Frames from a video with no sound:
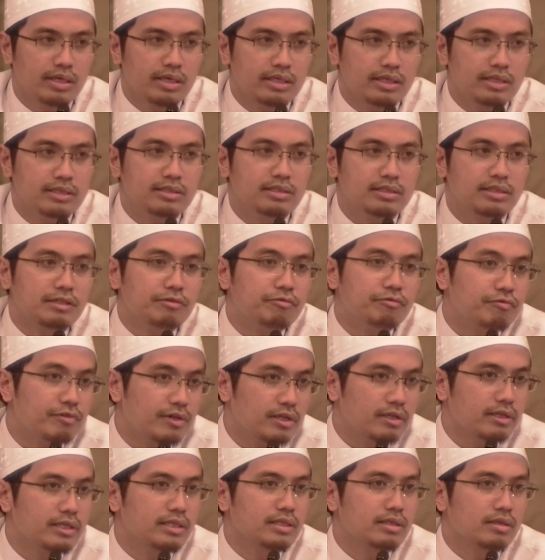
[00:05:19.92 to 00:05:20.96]
is
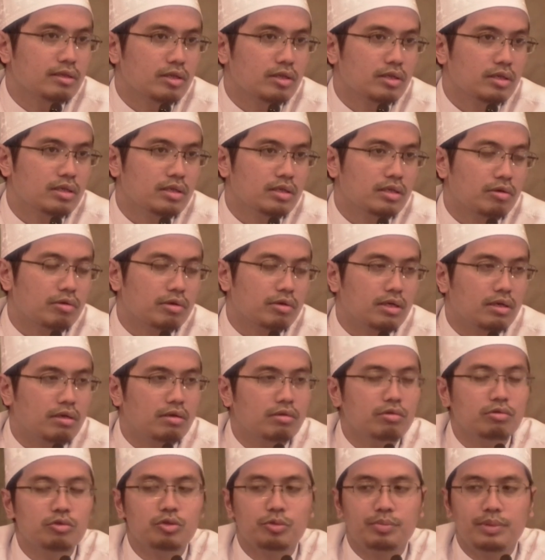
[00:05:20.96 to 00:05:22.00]
referring,
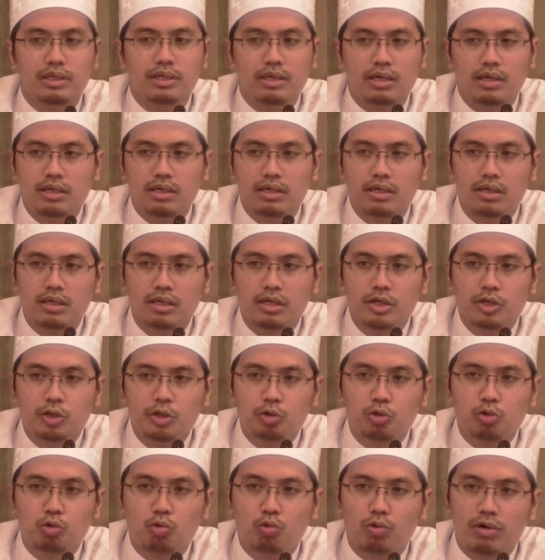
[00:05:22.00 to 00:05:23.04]
na'udhu billah,
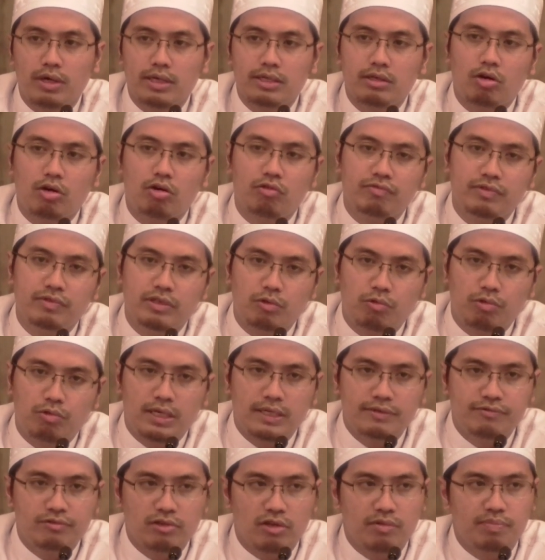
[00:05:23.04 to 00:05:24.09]
to one of the
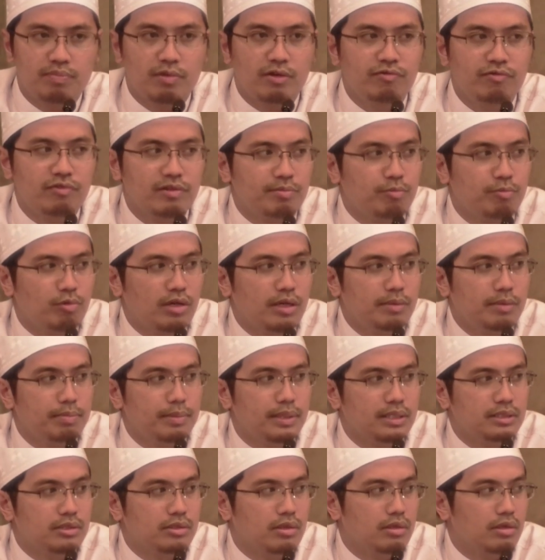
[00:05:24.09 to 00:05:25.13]
wives of Prophet
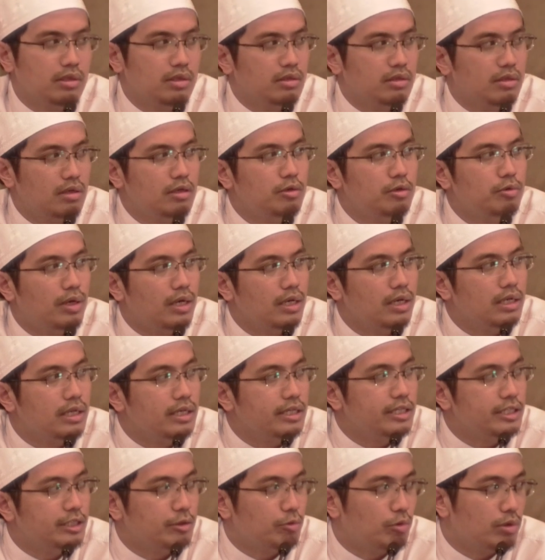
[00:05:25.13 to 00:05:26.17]
Muhammad sallallahu
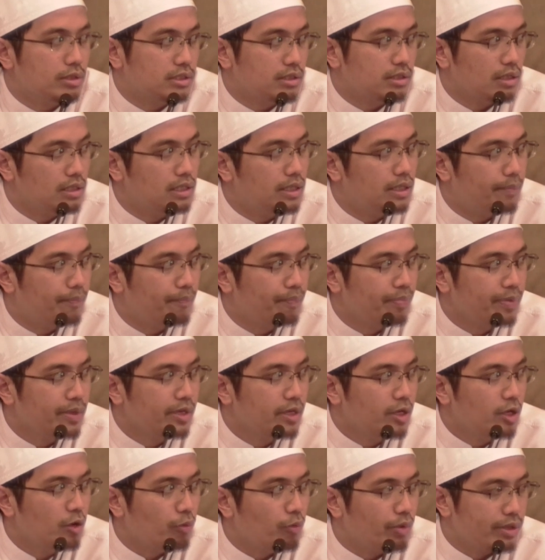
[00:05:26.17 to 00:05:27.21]
alaihi wasallam.
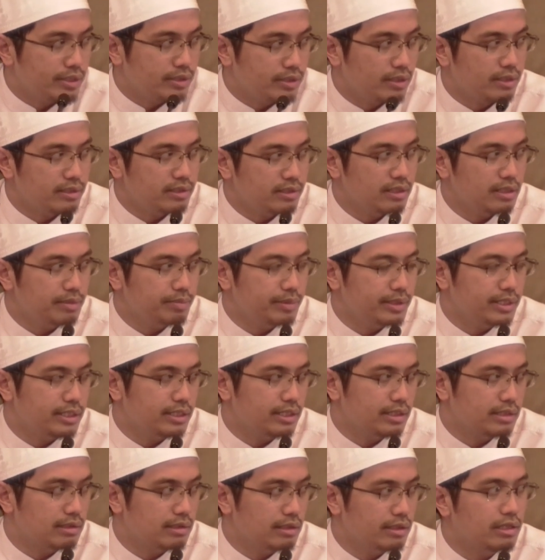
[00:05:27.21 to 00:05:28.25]
When the real
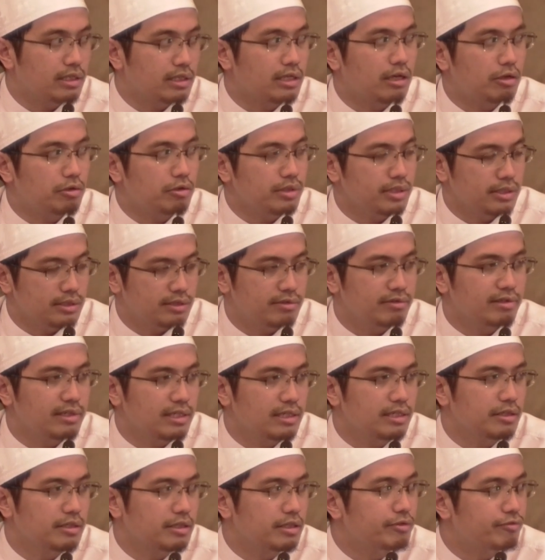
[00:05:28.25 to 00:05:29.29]
meaning actually the cow is
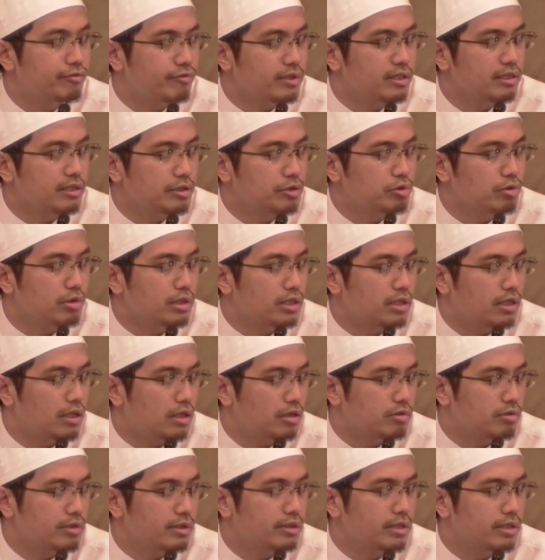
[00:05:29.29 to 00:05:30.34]
really referring to a
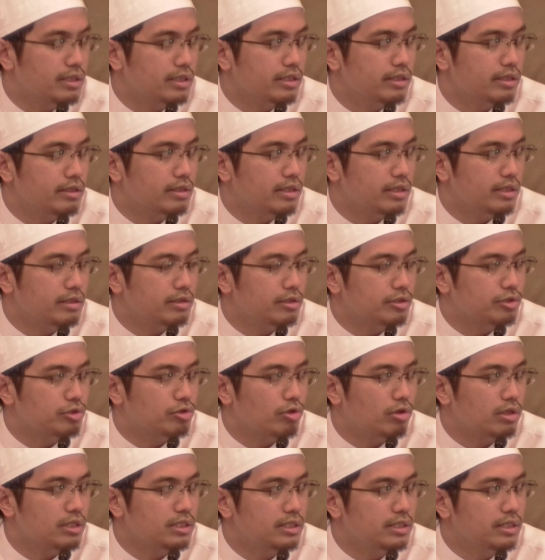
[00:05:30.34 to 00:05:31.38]
cow in the in the in the
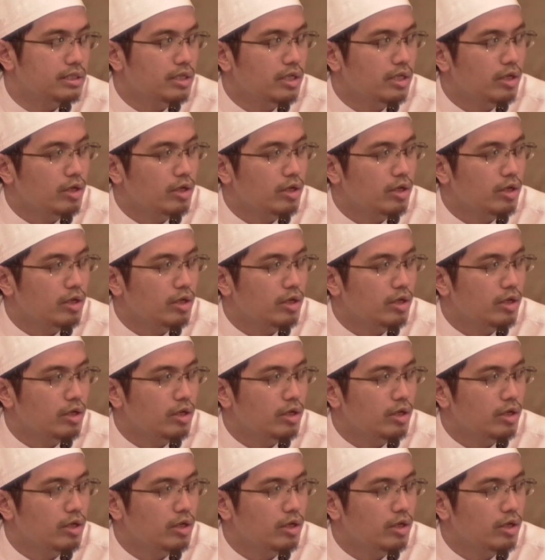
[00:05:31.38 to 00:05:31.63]
story